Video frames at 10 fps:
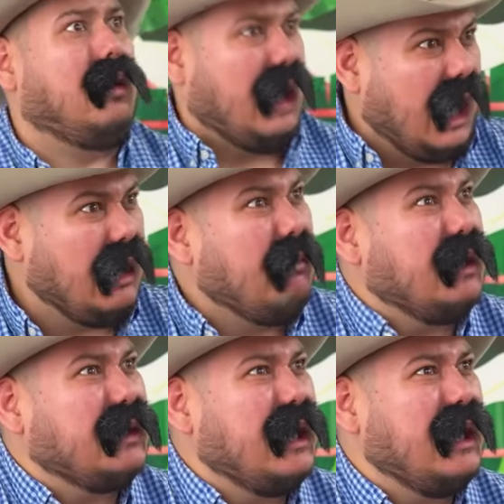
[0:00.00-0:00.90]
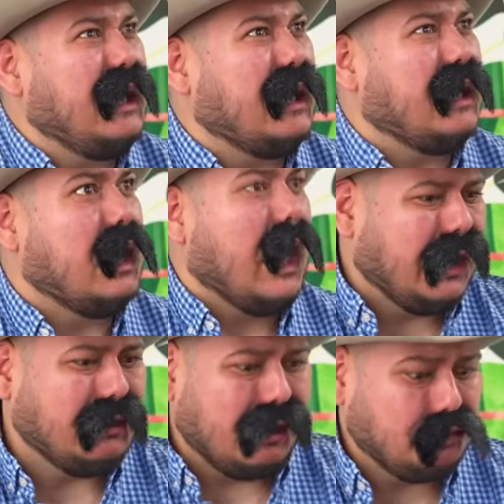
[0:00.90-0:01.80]
Cálmate. I
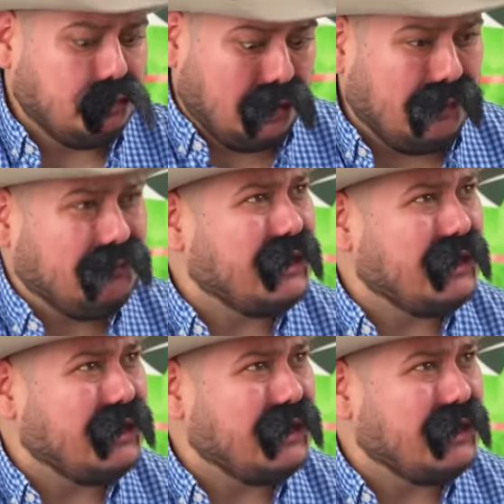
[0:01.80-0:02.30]
thought you loved